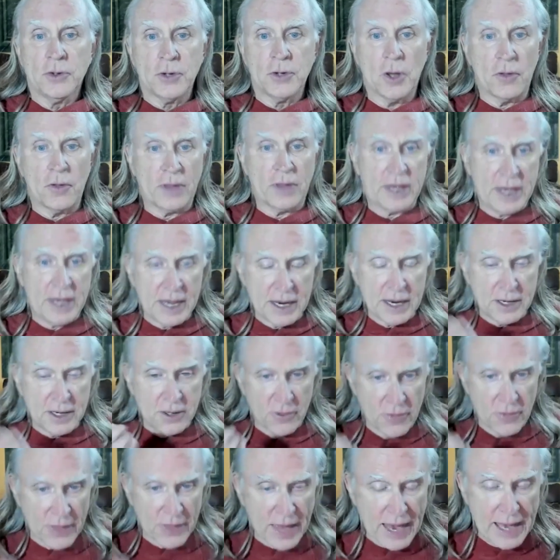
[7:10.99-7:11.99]
So the key
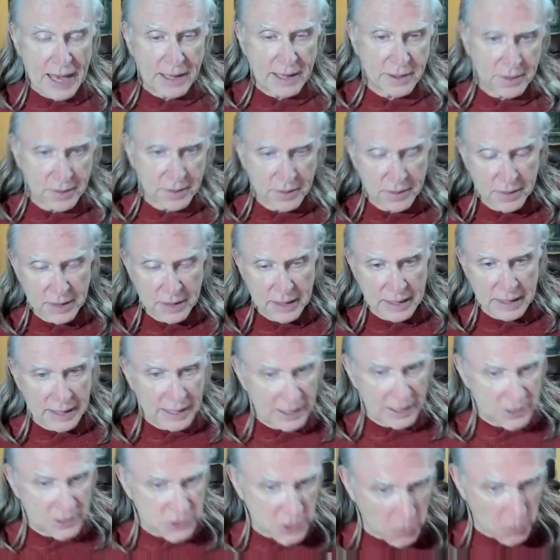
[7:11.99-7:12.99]
to that
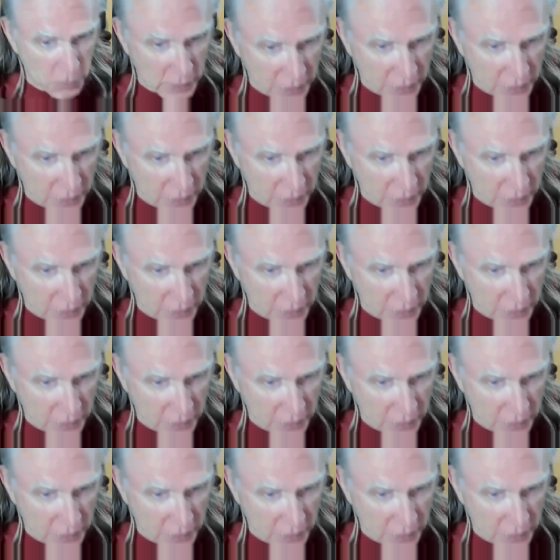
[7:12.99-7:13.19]
is that